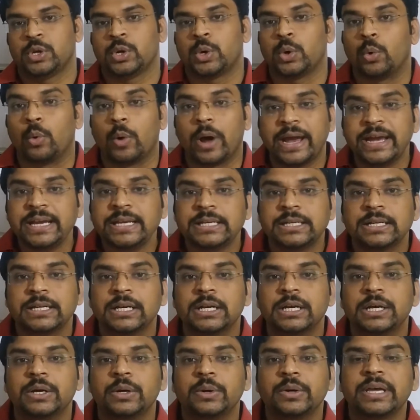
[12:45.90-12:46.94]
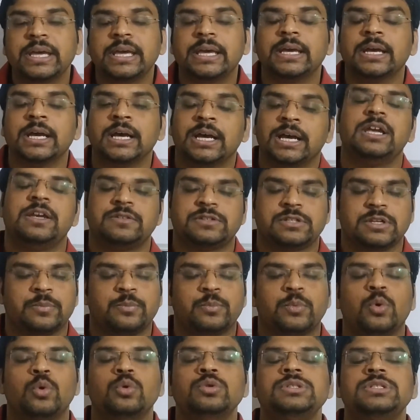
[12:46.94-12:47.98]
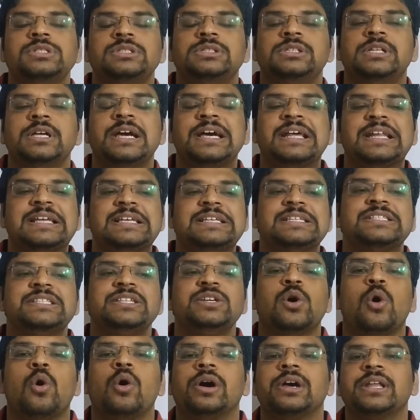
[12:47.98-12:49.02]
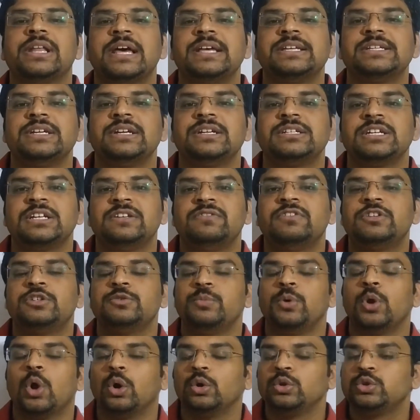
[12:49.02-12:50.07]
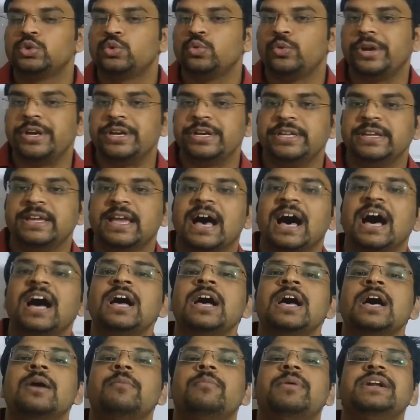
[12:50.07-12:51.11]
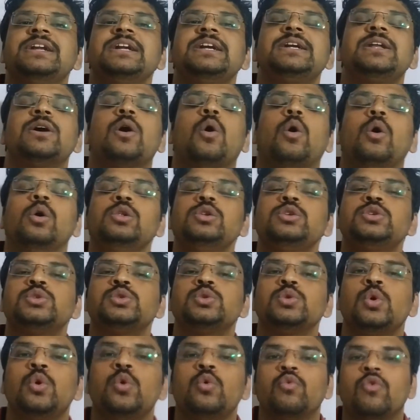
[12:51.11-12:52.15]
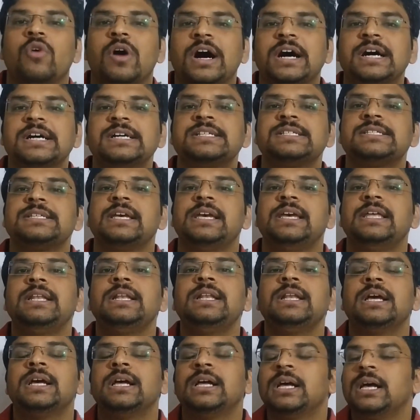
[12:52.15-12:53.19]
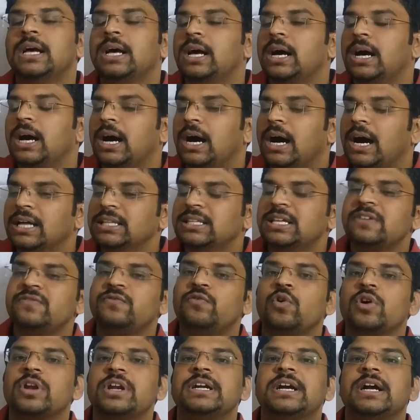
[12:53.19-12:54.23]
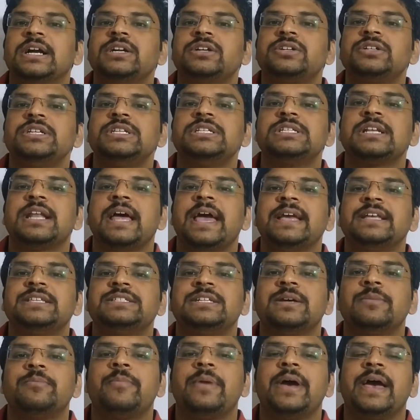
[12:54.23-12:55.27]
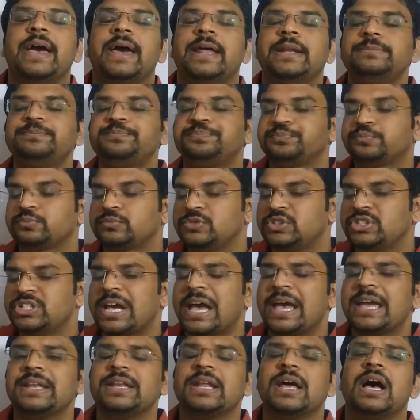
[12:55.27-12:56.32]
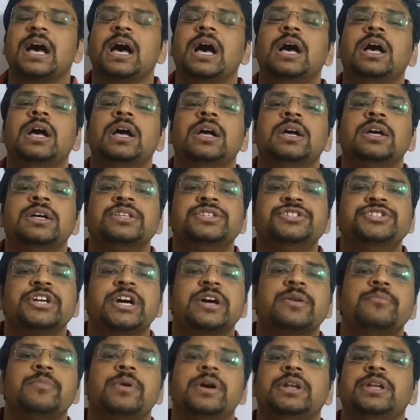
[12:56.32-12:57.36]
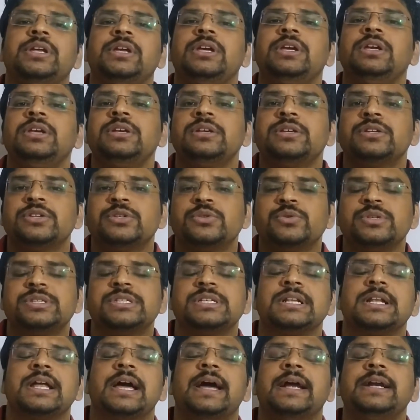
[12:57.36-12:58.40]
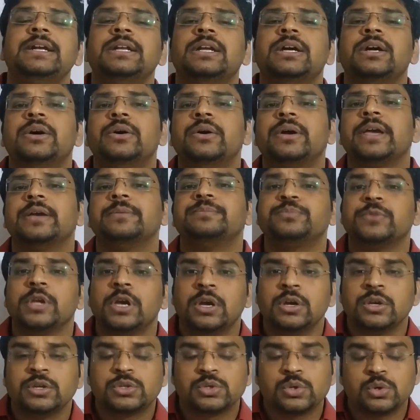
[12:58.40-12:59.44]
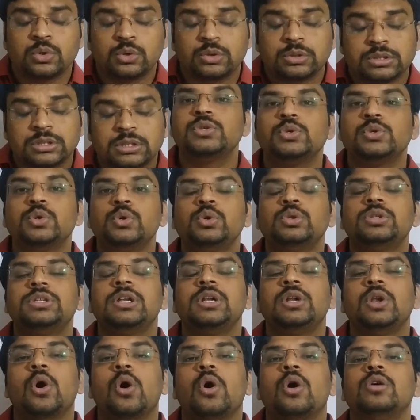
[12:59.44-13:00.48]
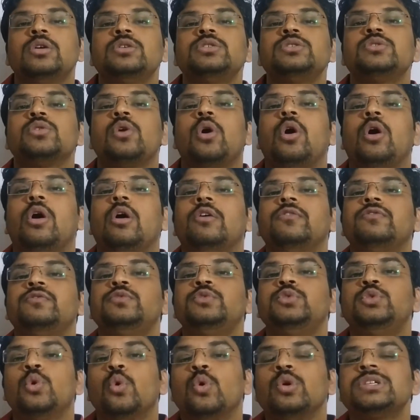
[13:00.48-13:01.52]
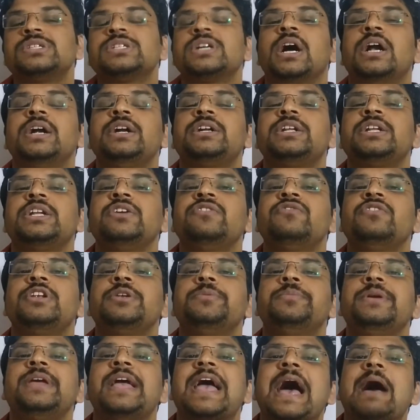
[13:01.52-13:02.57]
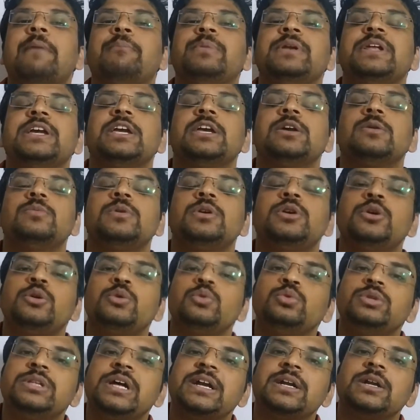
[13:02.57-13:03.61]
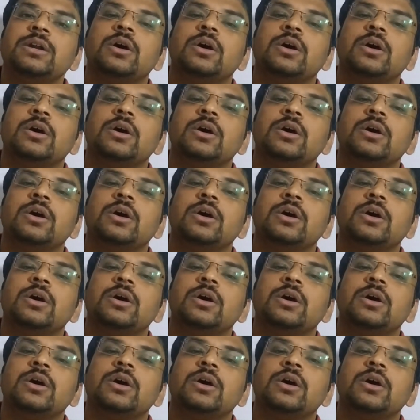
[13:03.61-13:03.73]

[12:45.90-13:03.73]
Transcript: right? Okay, suppose there is the organization which belongs to India, but it also works in other foreign countries like Japan, China, Germany, Switzerland. Okay, so the laws of those countries will be applicable to that